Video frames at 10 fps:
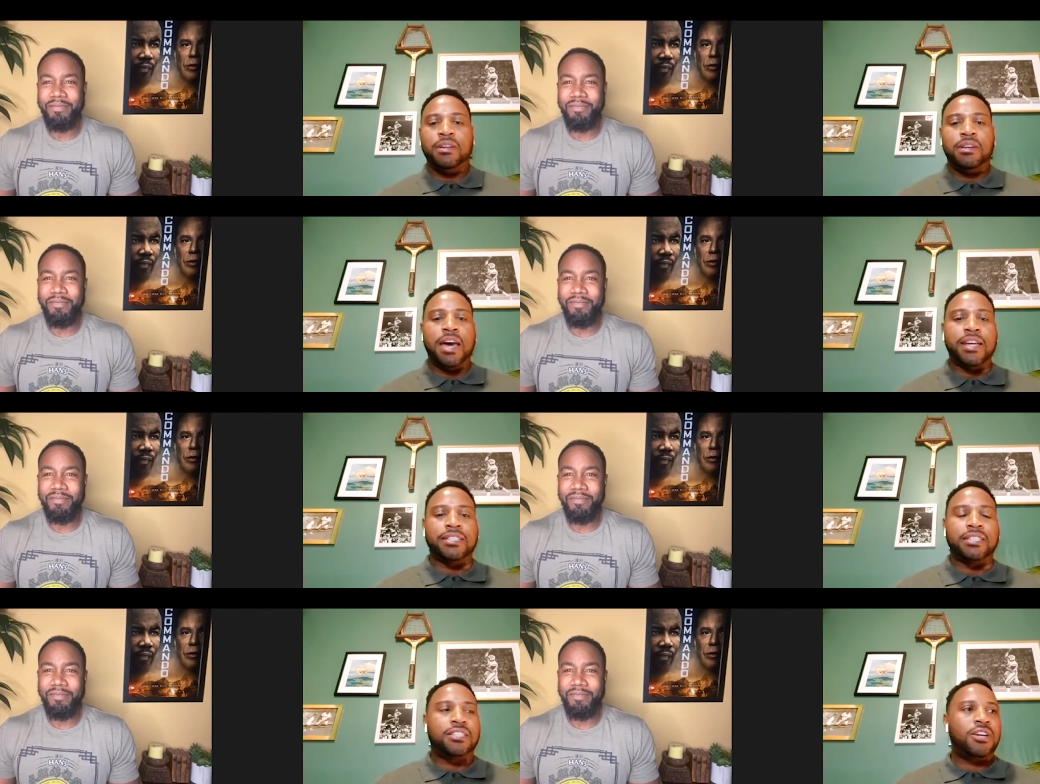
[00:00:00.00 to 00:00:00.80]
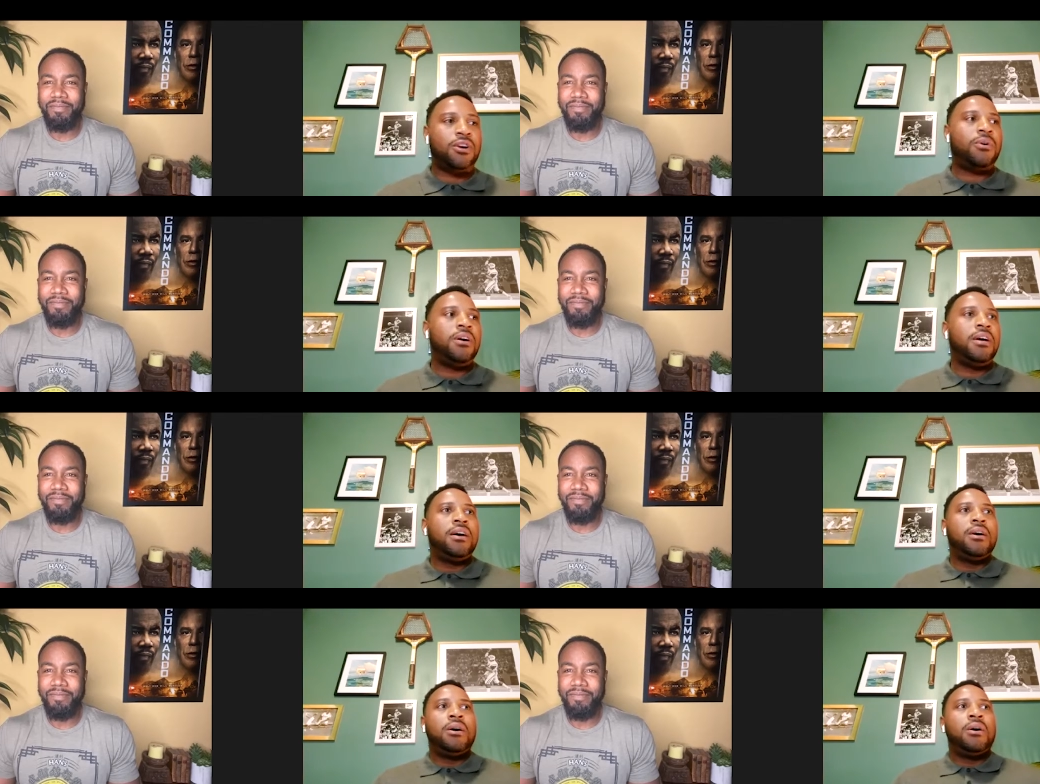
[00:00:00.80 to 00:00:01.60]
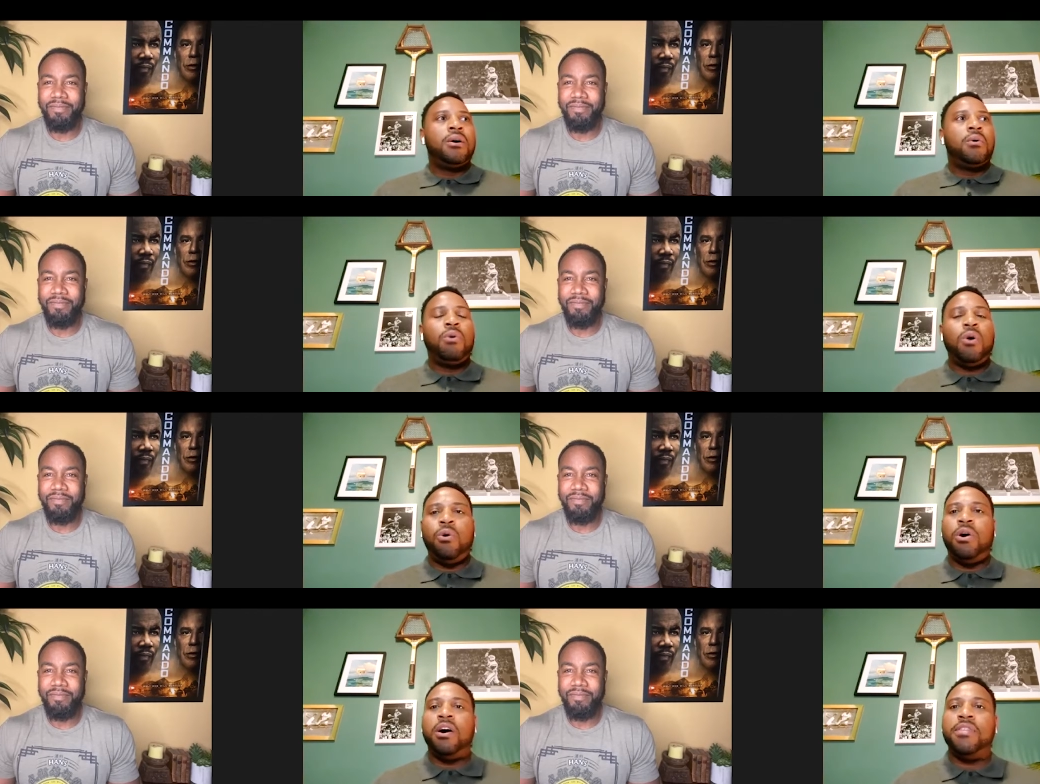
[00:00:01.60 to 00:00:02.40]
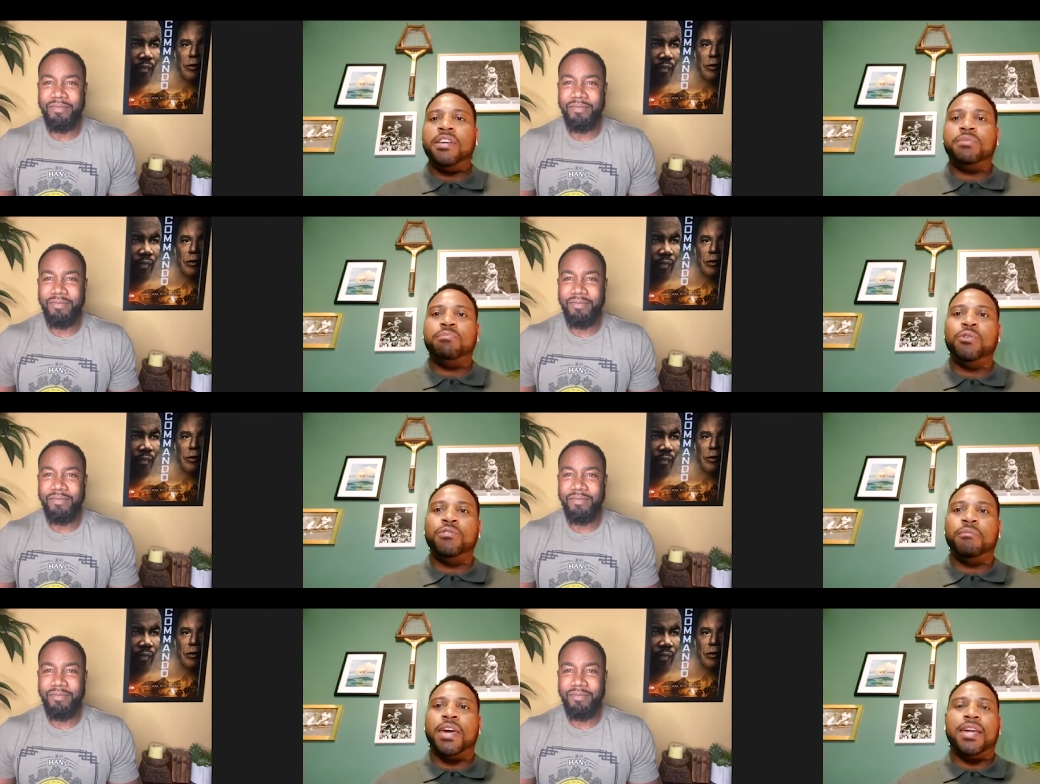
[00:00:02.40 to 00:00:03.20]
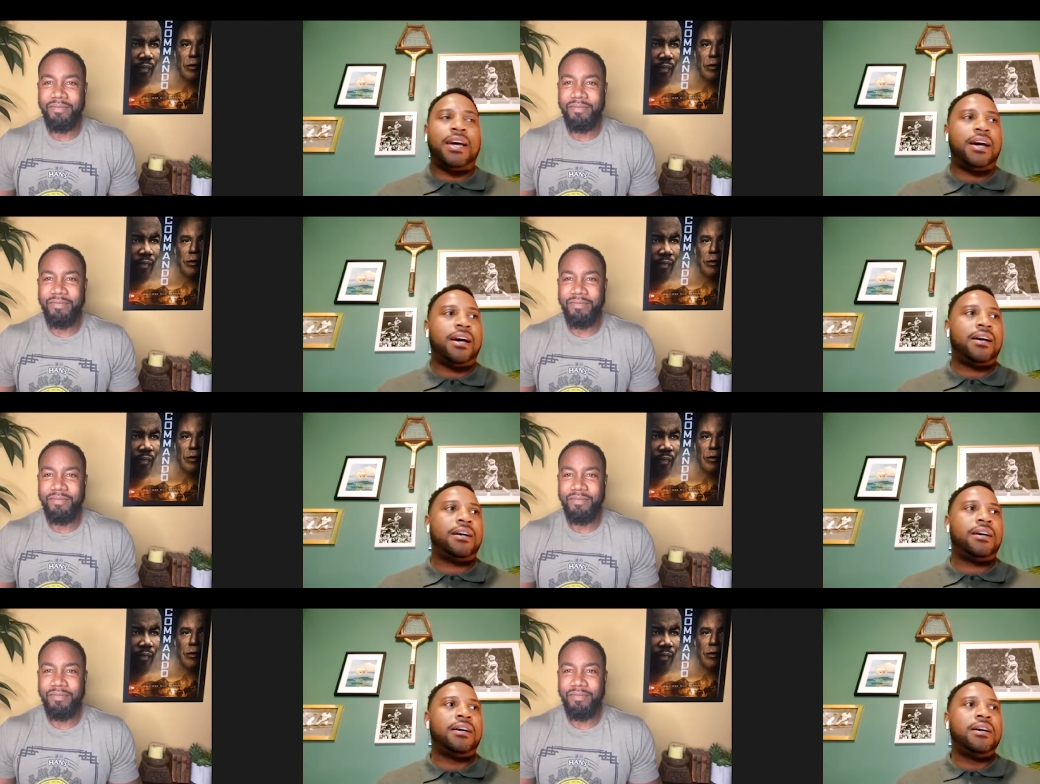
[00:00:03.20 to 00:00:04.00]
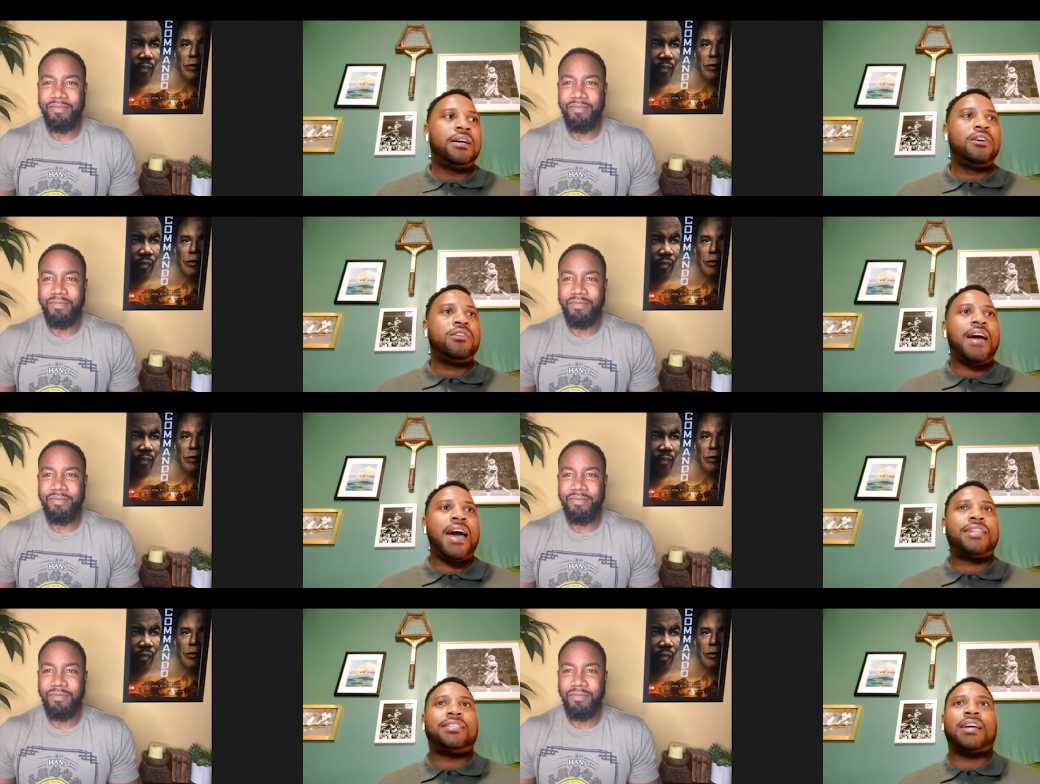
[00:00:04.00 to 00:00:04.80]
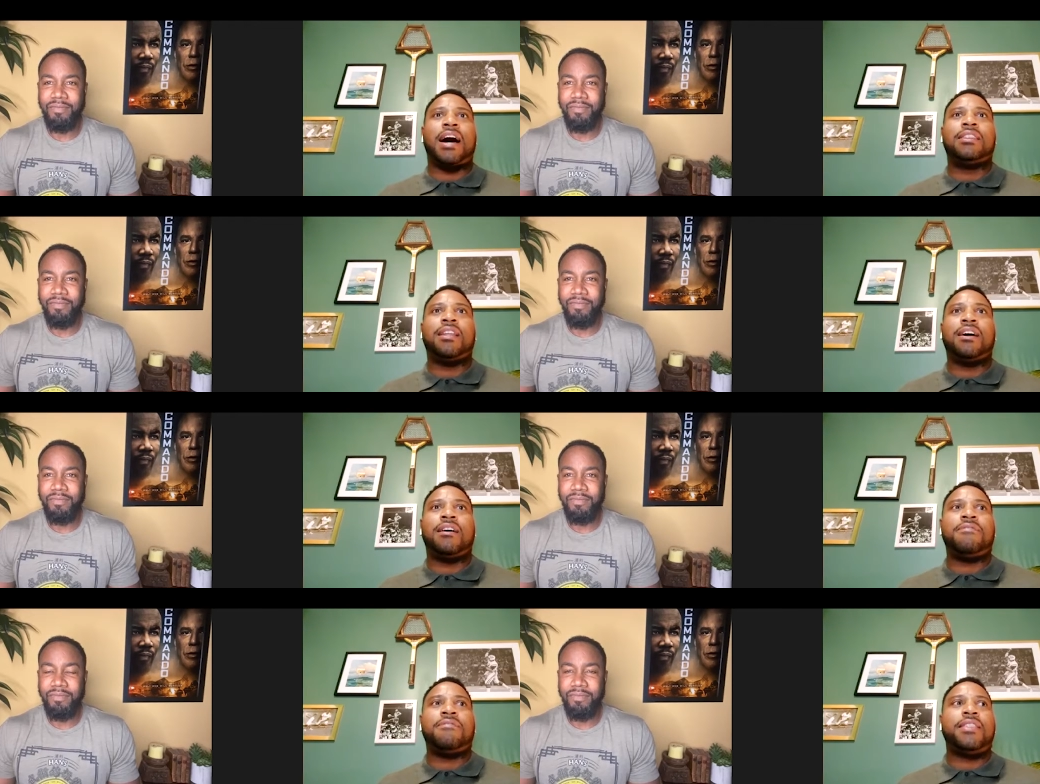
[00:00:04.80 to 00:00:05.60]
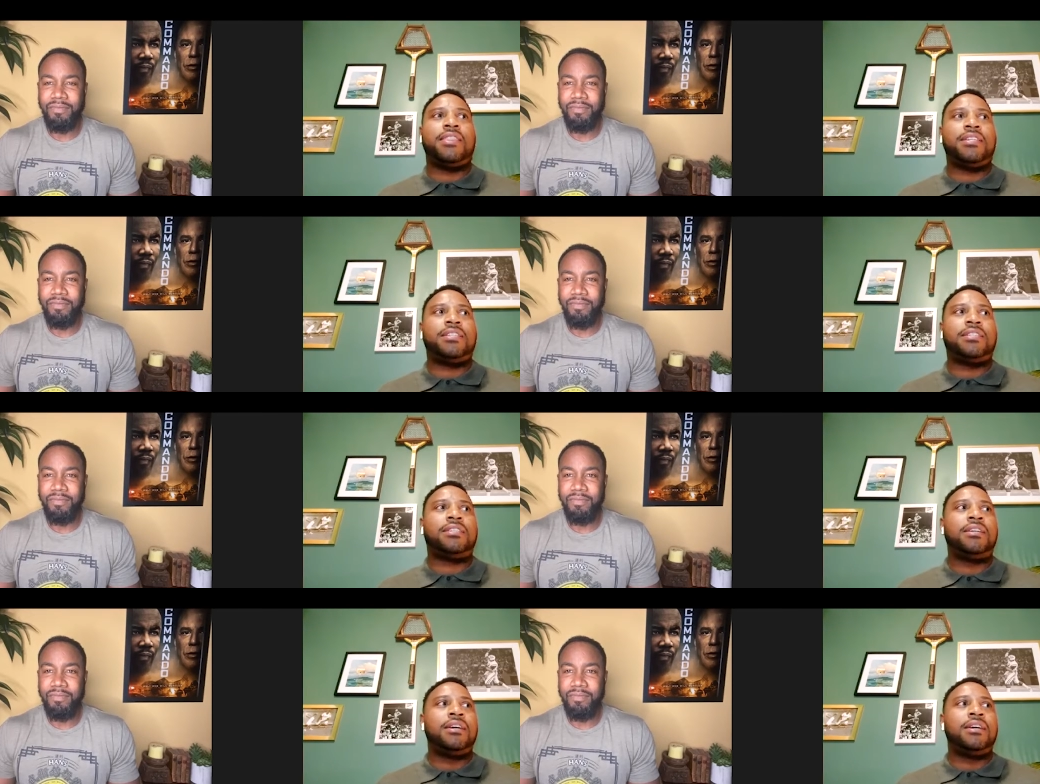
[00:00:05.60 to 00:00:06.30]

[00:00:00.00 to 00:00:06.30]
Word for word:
Speaker 1: Nice. So, whew, this movie, man, uh, congrats. I love that this